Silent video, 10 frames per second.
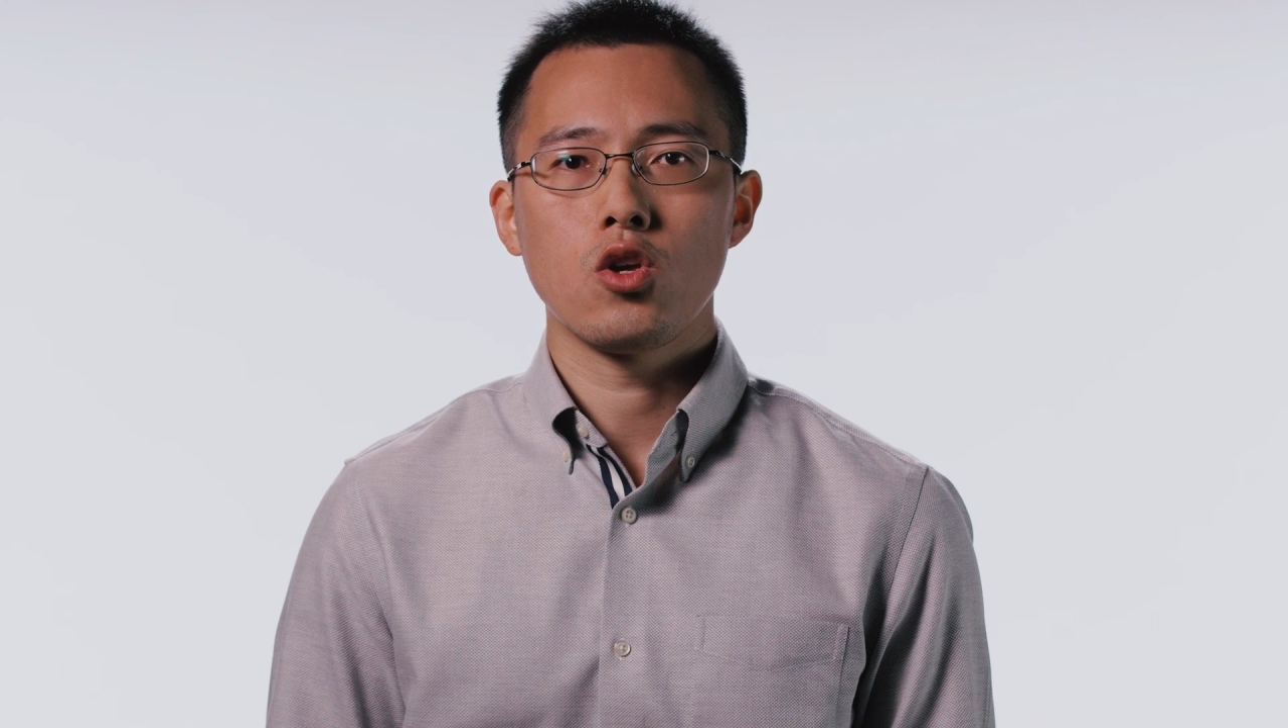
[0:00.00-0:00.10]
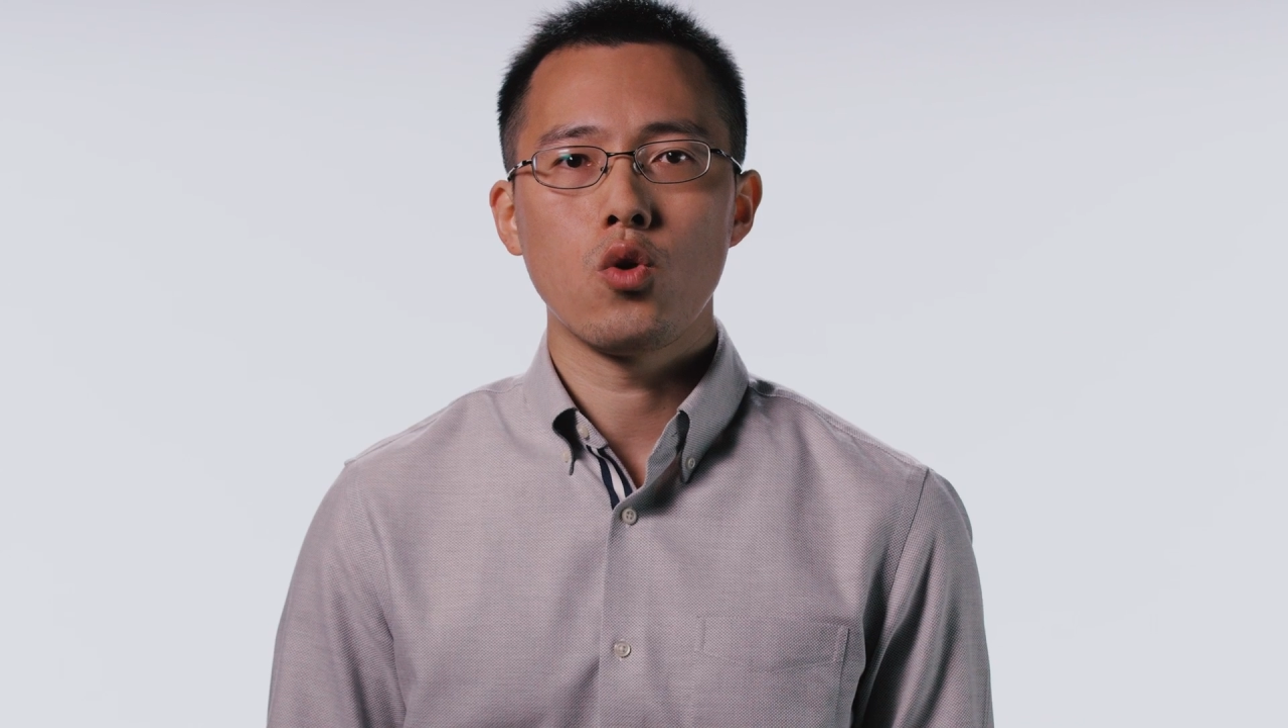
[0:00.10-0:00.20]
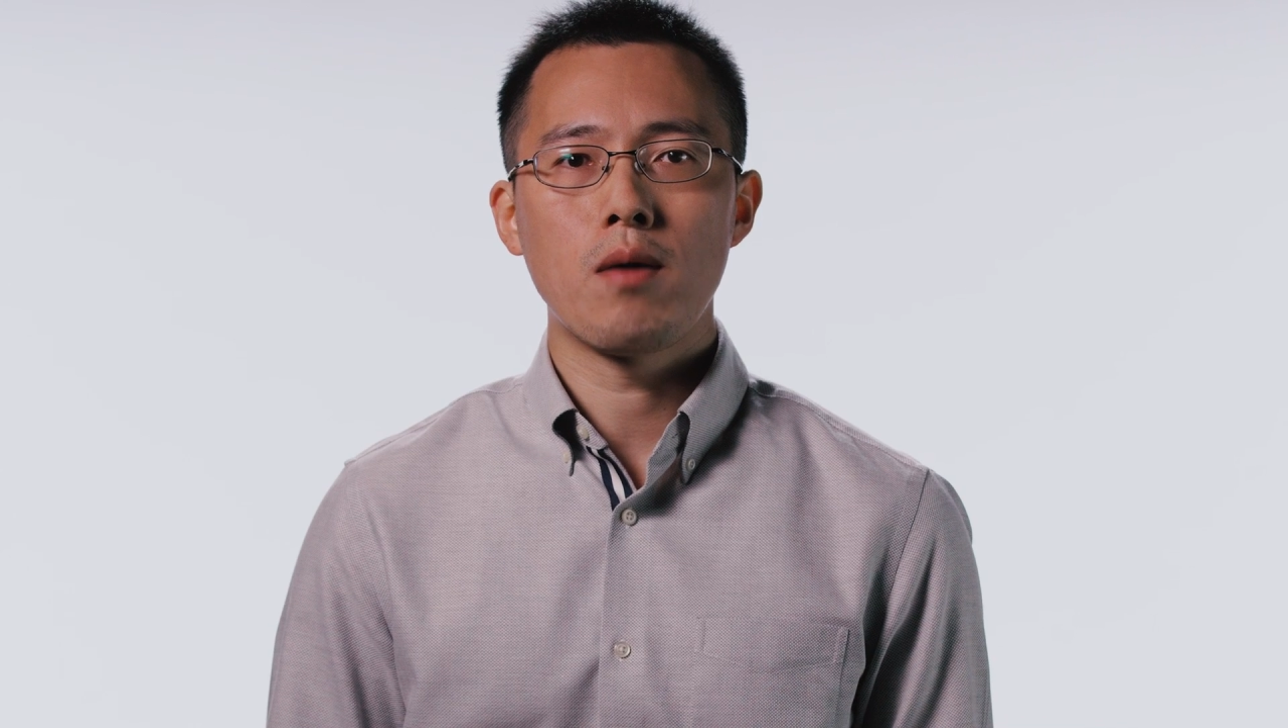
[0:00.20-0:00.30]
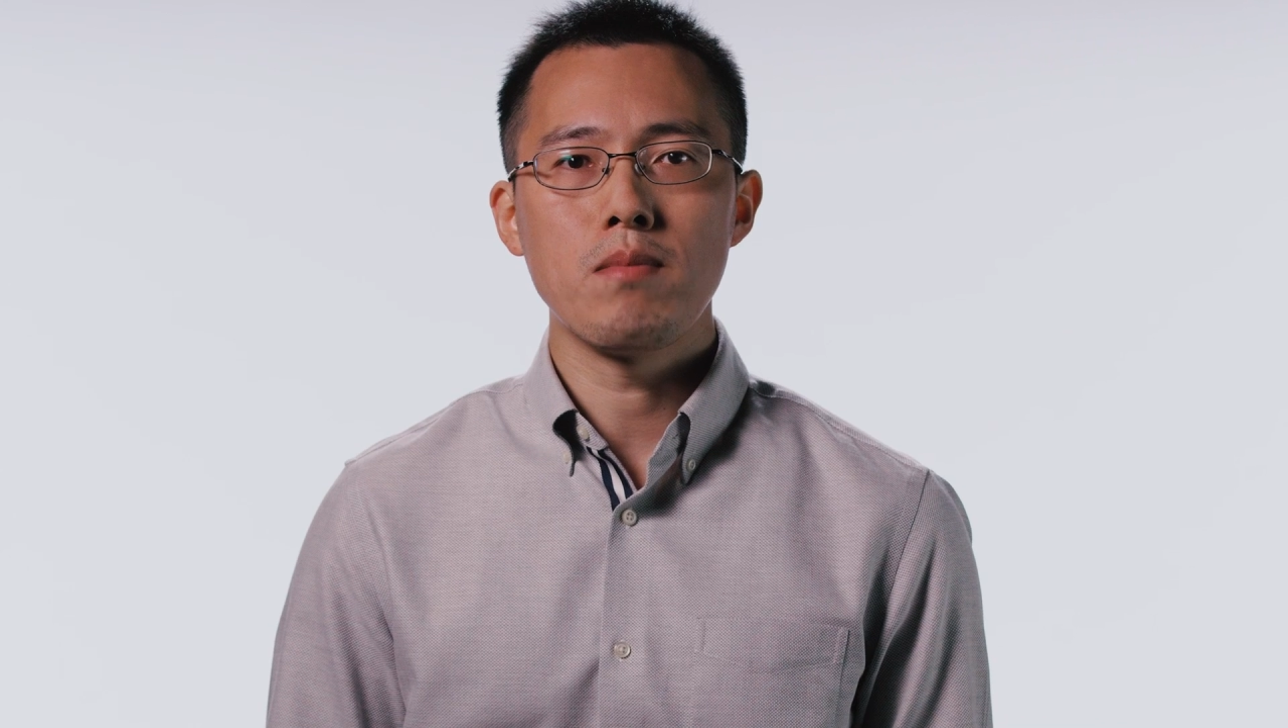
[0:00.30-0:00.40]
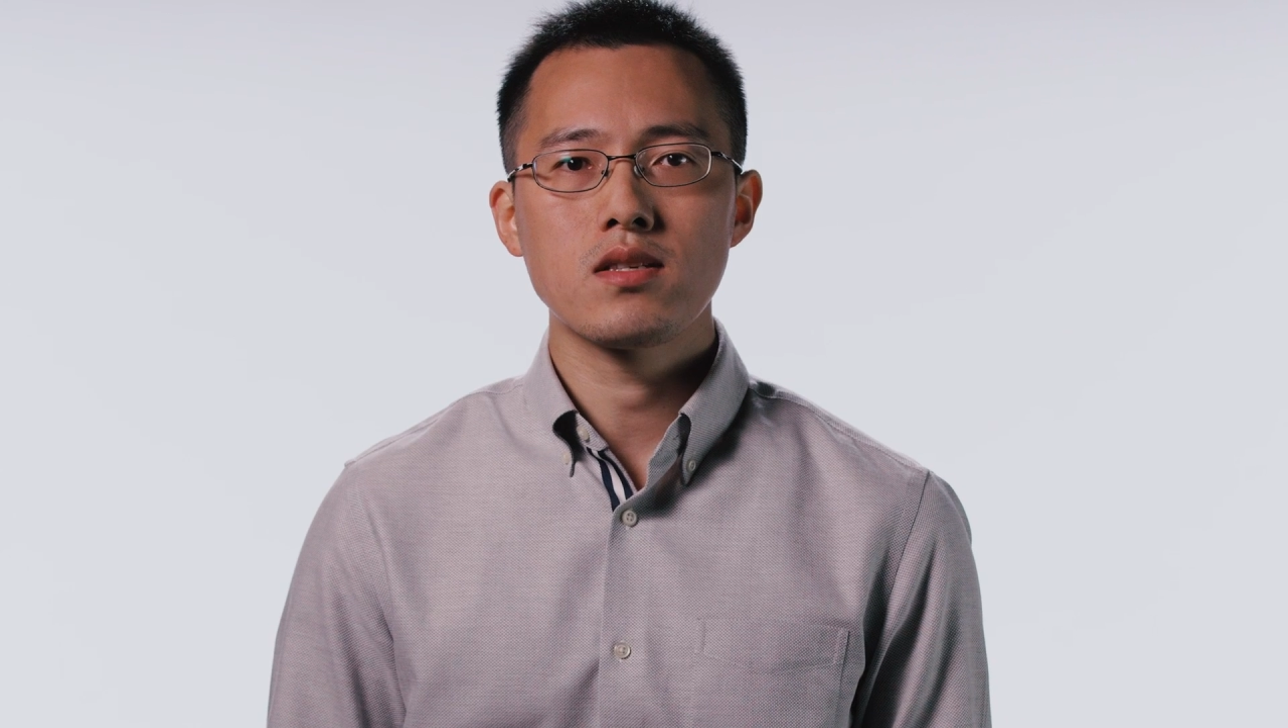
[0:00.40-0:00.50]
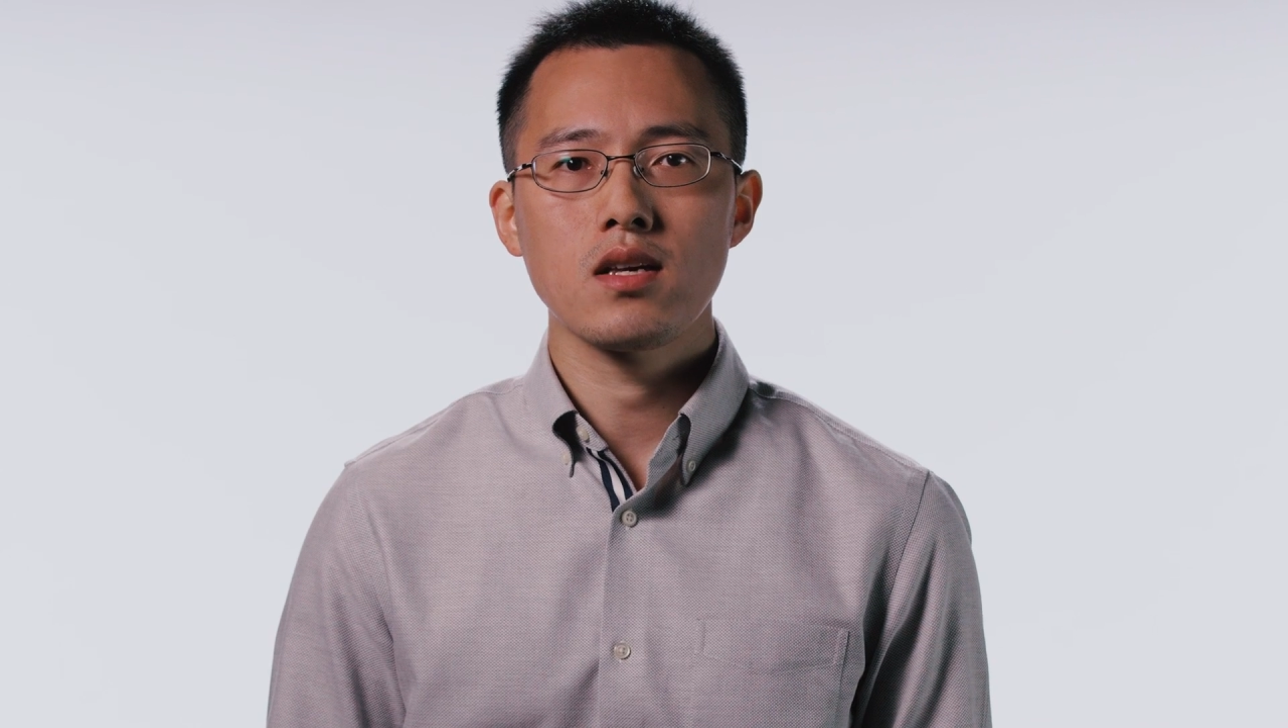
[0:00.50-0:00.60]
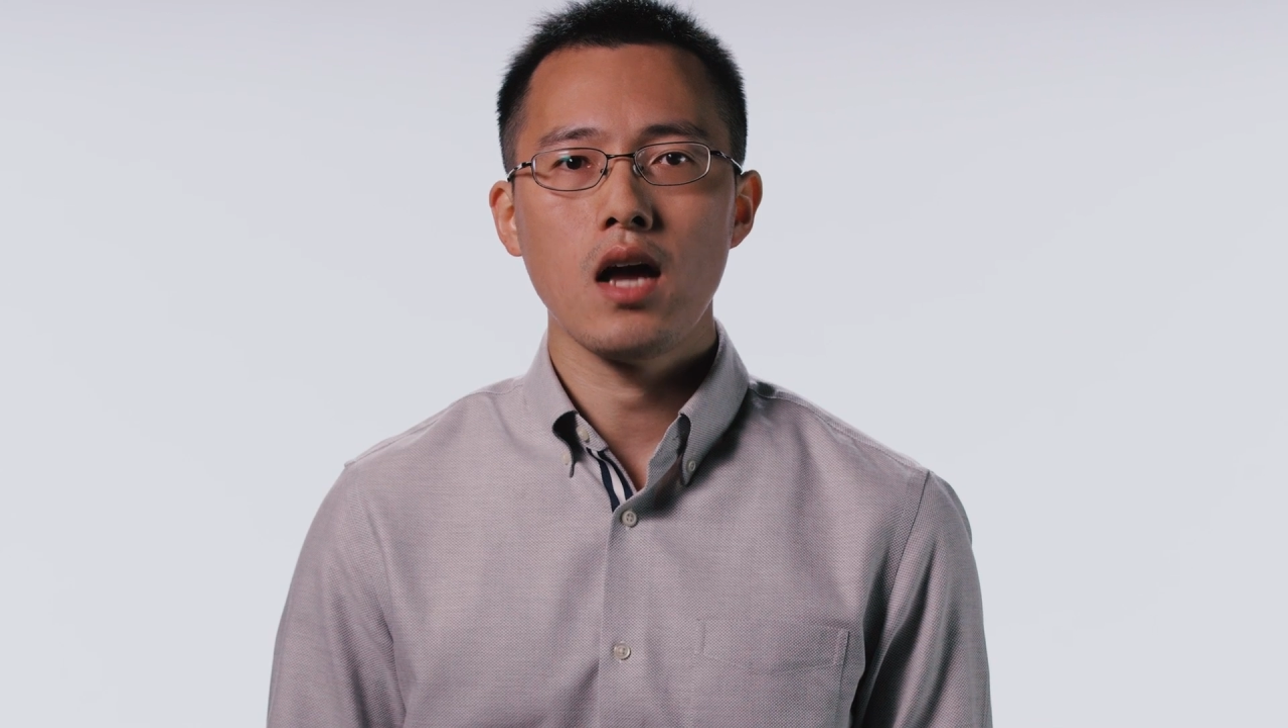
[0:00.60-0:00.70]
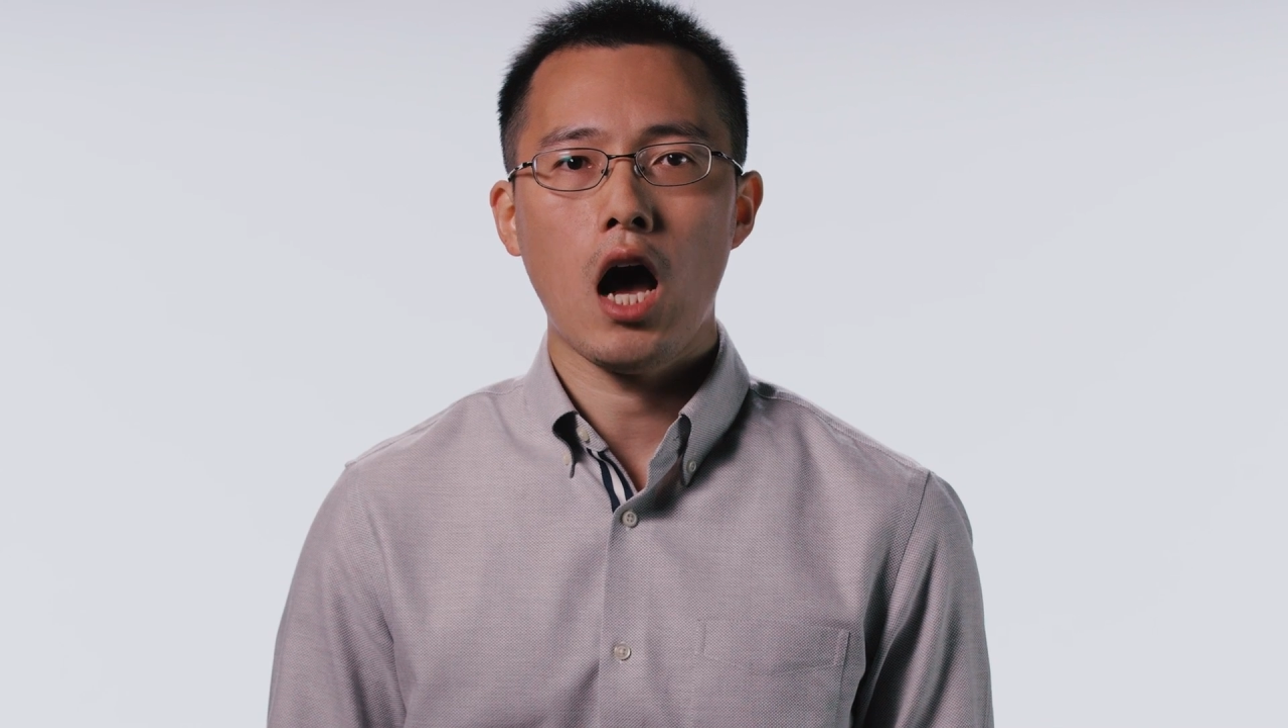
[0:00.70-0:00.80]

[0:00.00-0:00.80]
you are missing